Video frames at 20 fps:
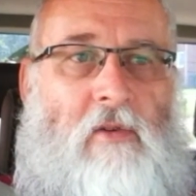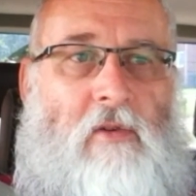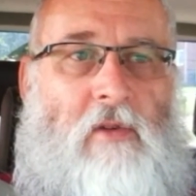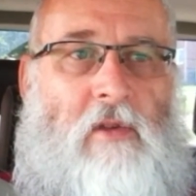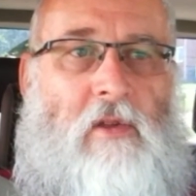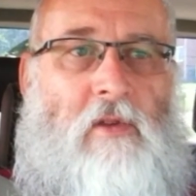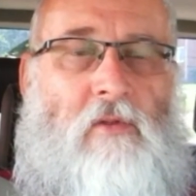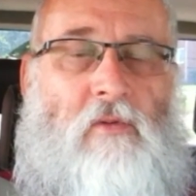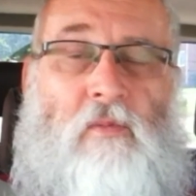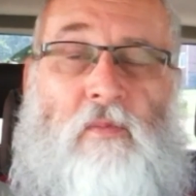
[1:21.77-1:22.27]

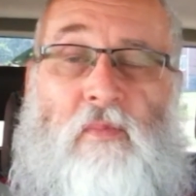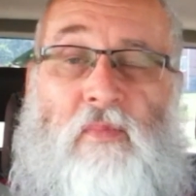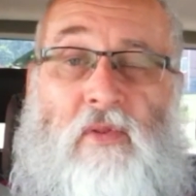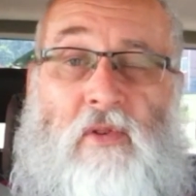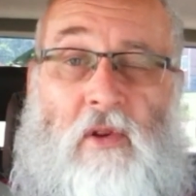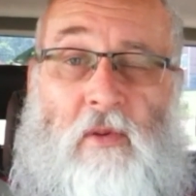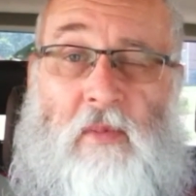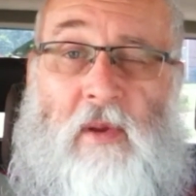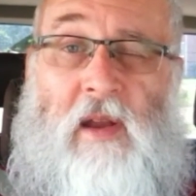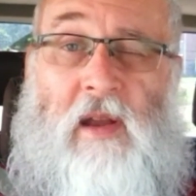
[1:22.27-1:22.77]
You'll
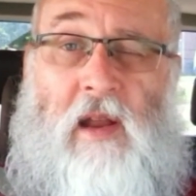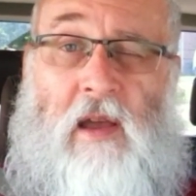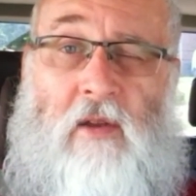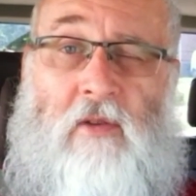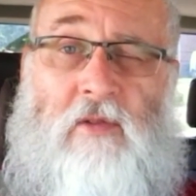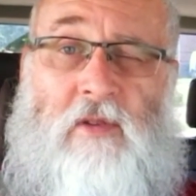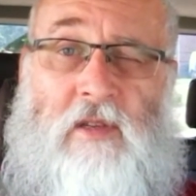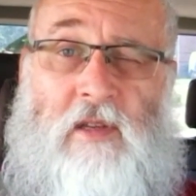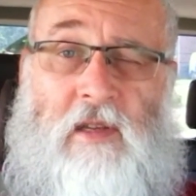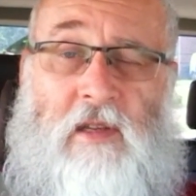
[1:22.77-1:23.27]
probably
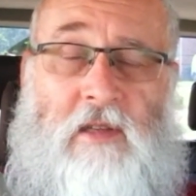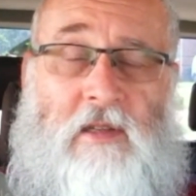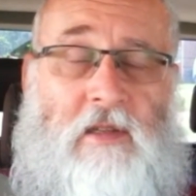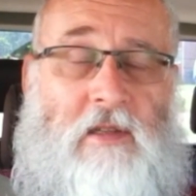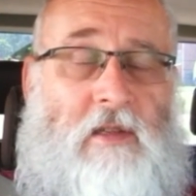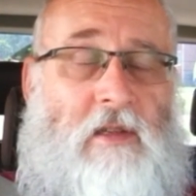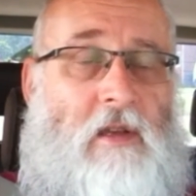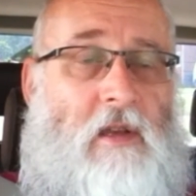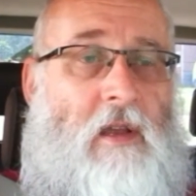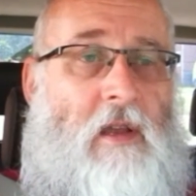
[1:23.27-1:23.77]

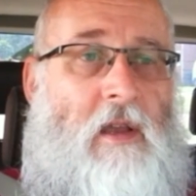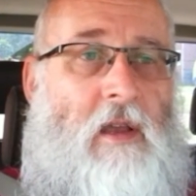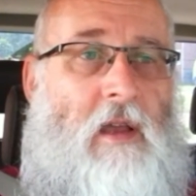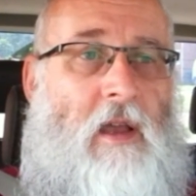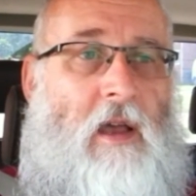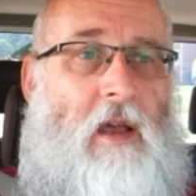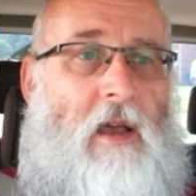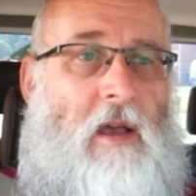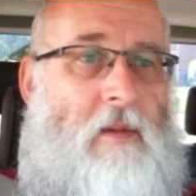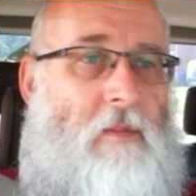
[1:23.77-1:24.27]
notice
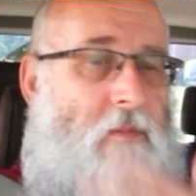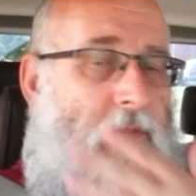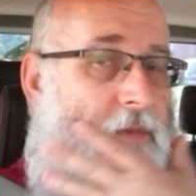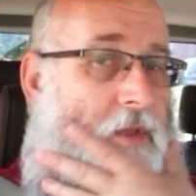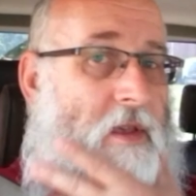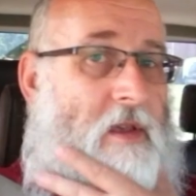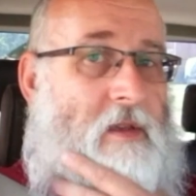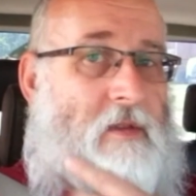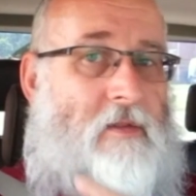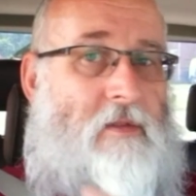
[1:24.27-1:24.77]

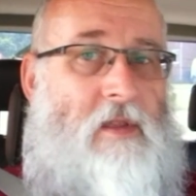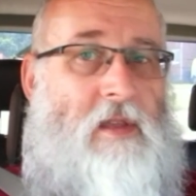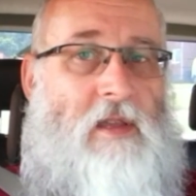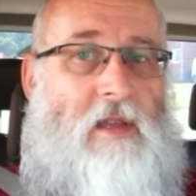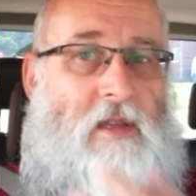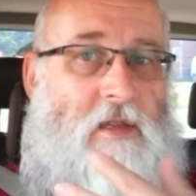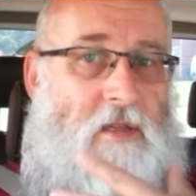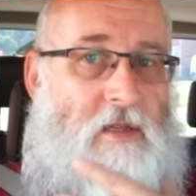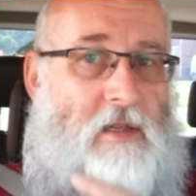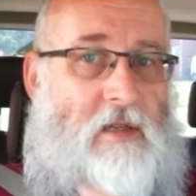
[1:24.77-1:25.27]
that
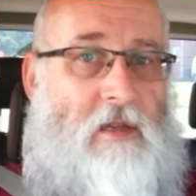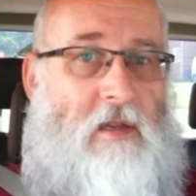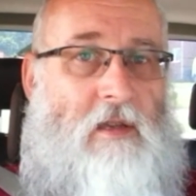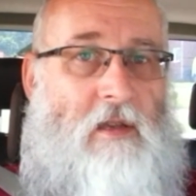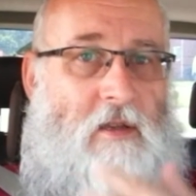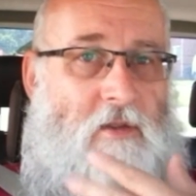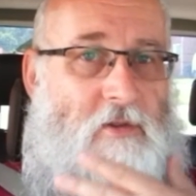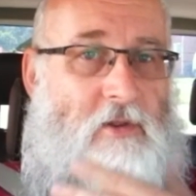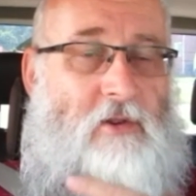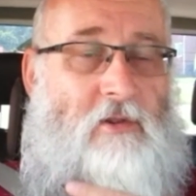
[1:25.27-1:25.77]
this
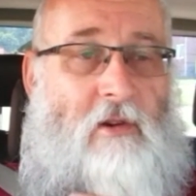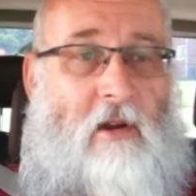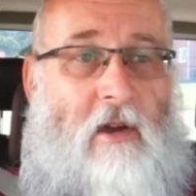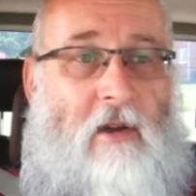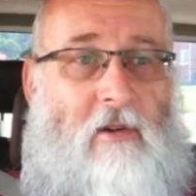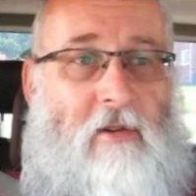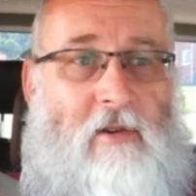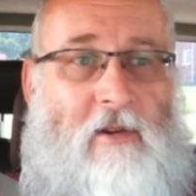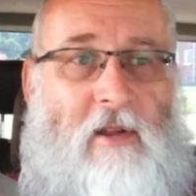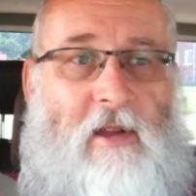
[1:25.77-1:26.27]
has
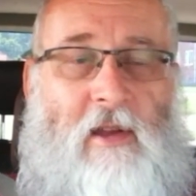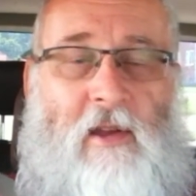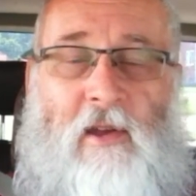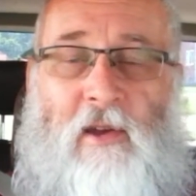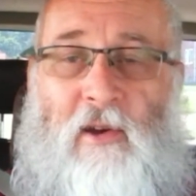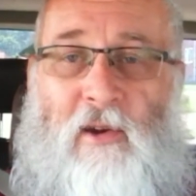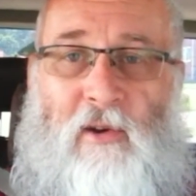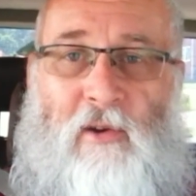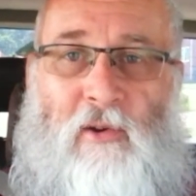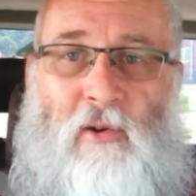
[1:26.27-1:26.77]
grown
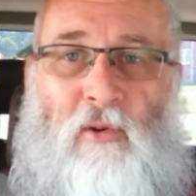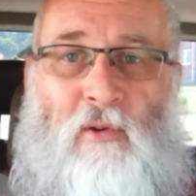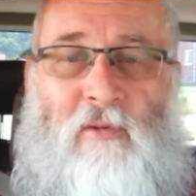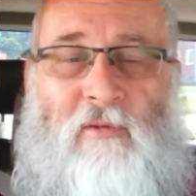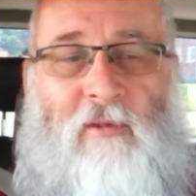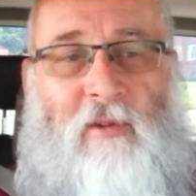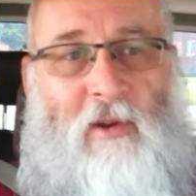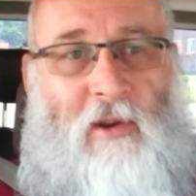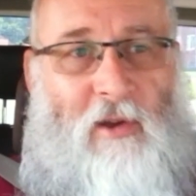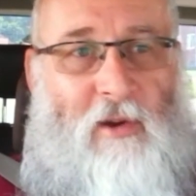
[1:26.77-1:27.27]
an
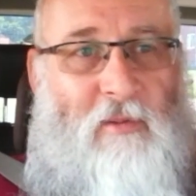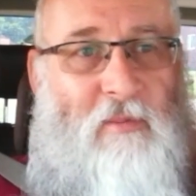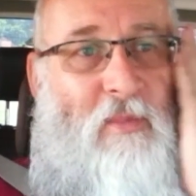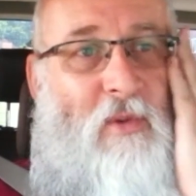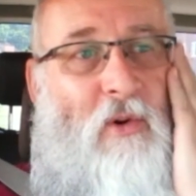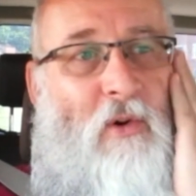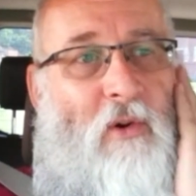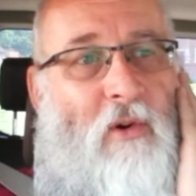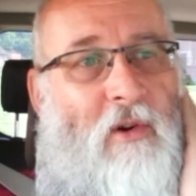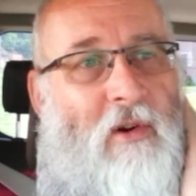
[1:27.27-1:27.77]
awful lot
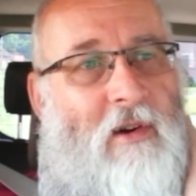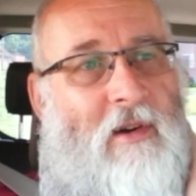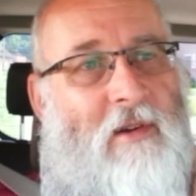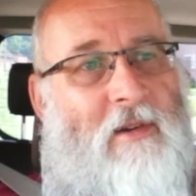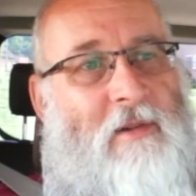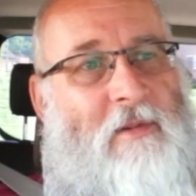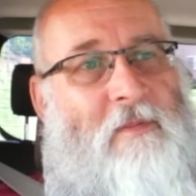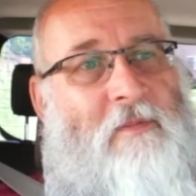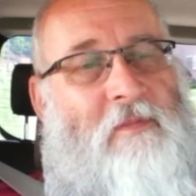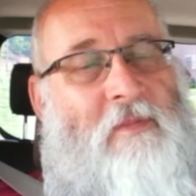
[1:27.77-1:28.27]
more
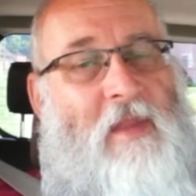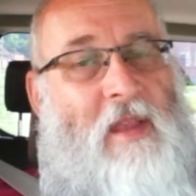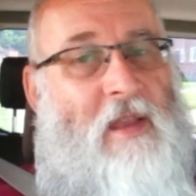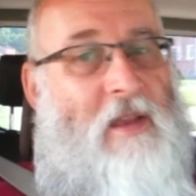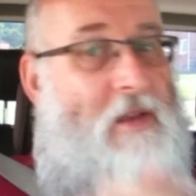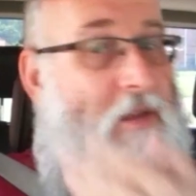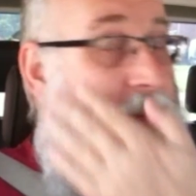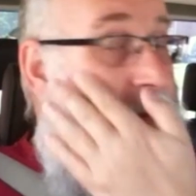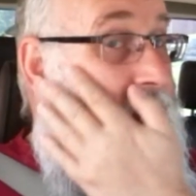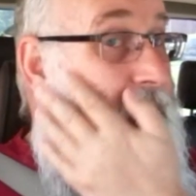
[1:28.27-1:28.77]

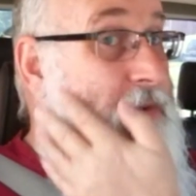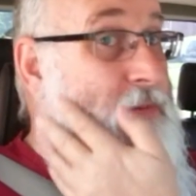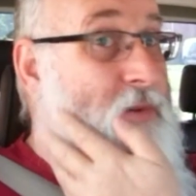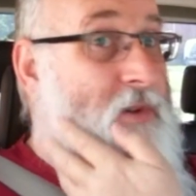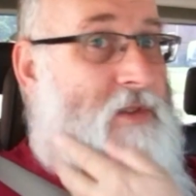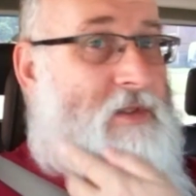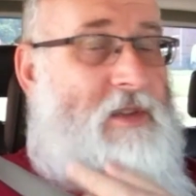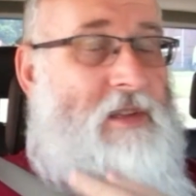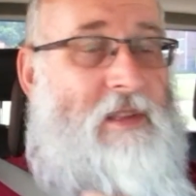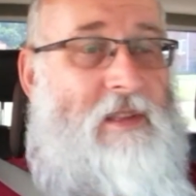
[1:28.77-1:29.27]
than it
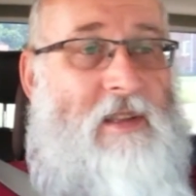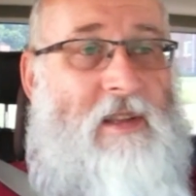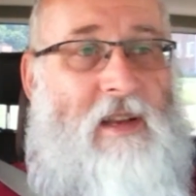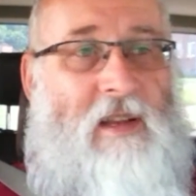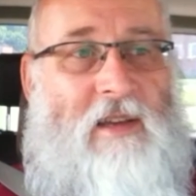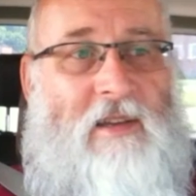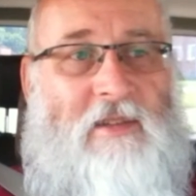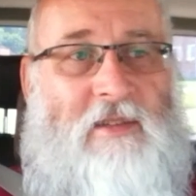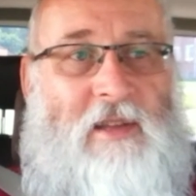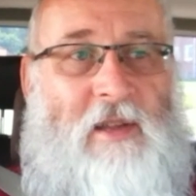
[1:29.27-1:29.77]
was in the
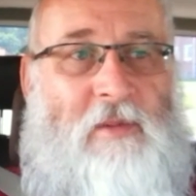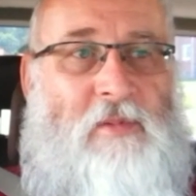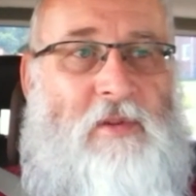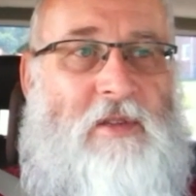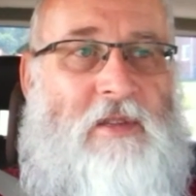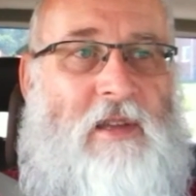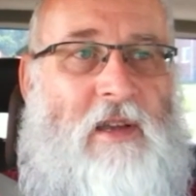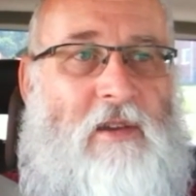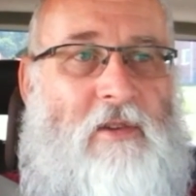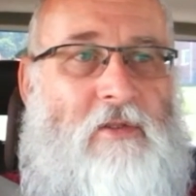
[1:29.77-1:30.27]
last
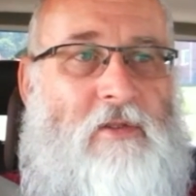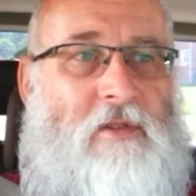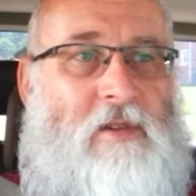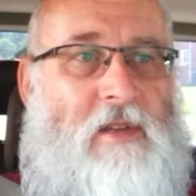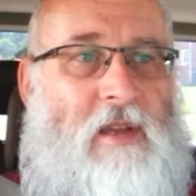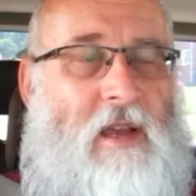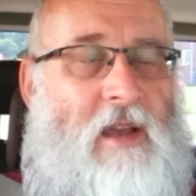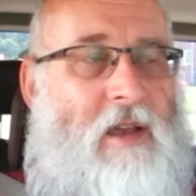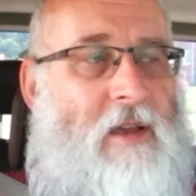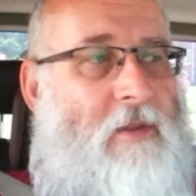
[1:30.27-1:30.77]
episode.
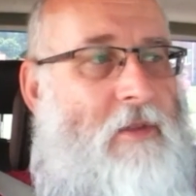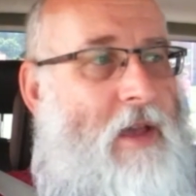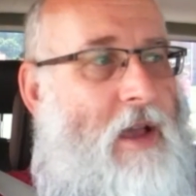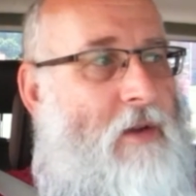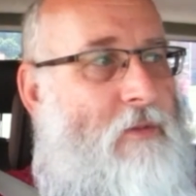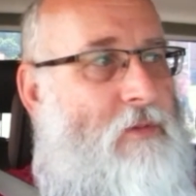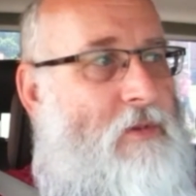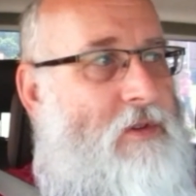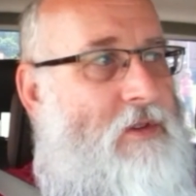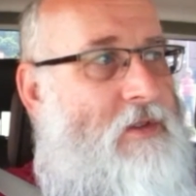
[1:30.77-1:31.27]

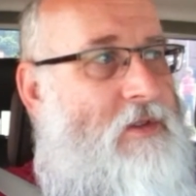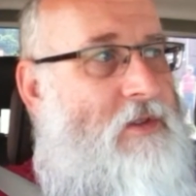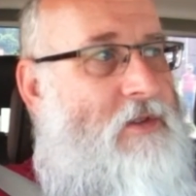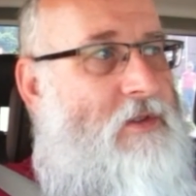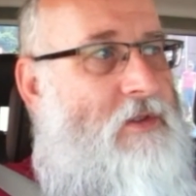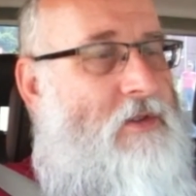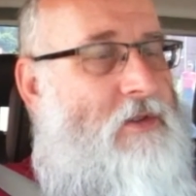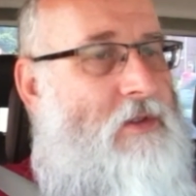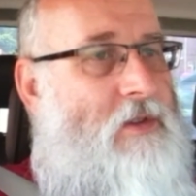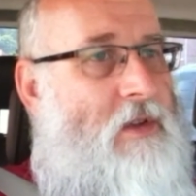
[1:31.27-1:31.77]
That
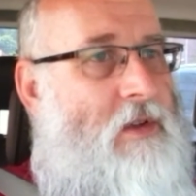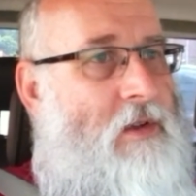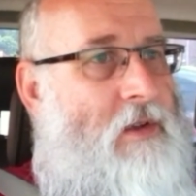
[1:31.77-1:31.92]
was